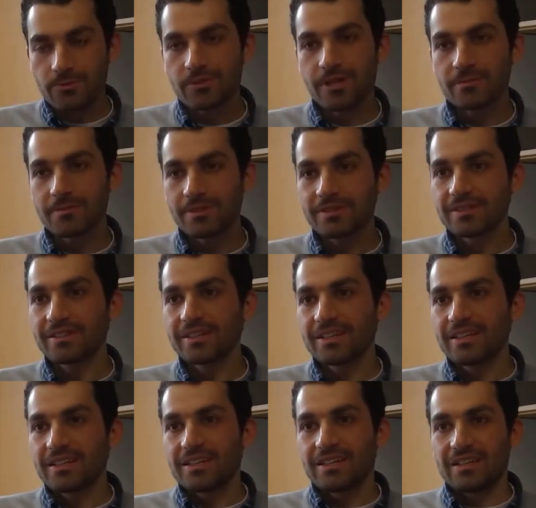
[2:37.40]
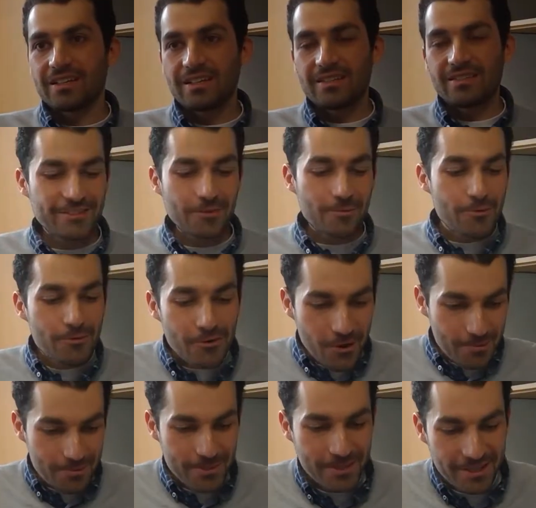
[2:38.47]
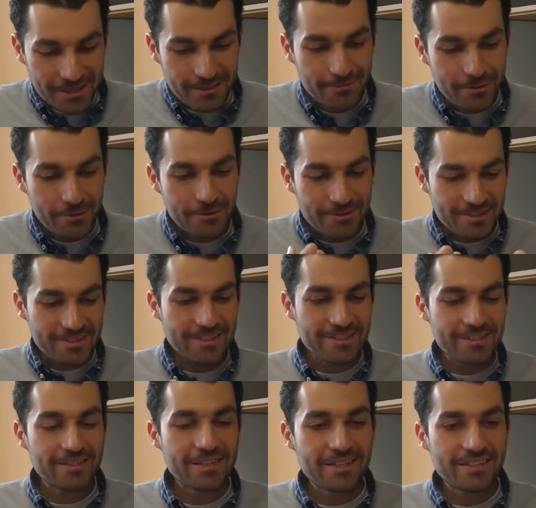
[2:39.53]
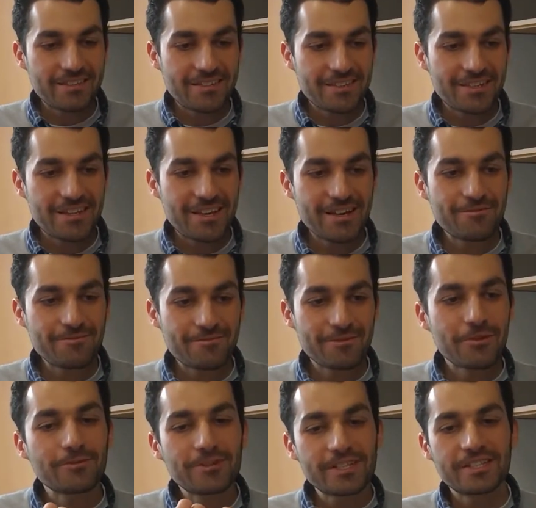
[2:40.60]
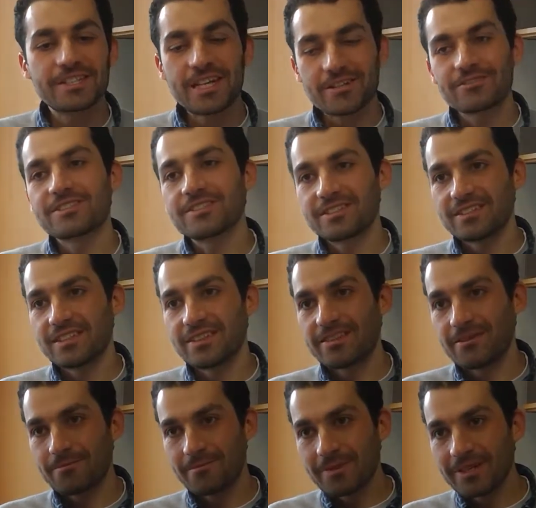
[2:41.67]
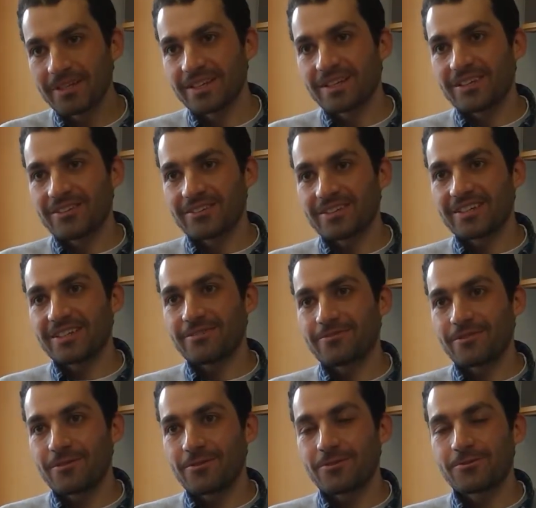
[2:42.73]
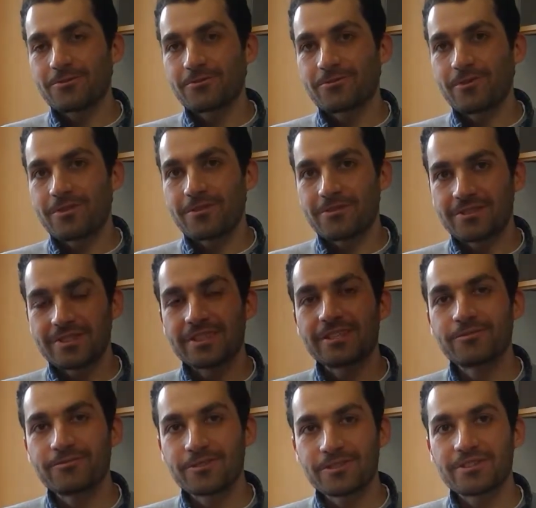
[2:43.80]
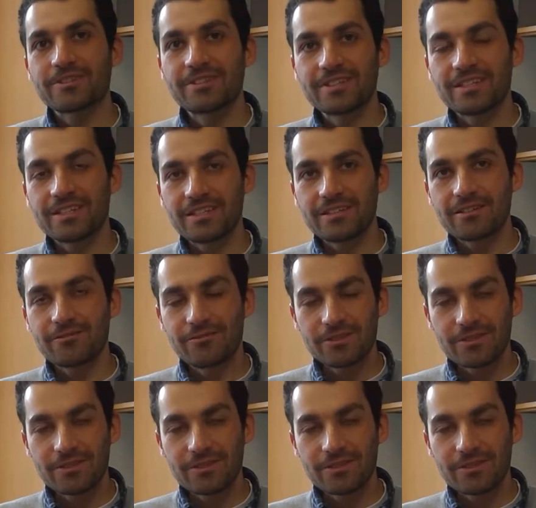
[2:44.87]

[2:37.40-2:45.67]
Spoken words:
programming, are more complicated because in a sense they have non-linearity in them. Okay, even though they are still efficiently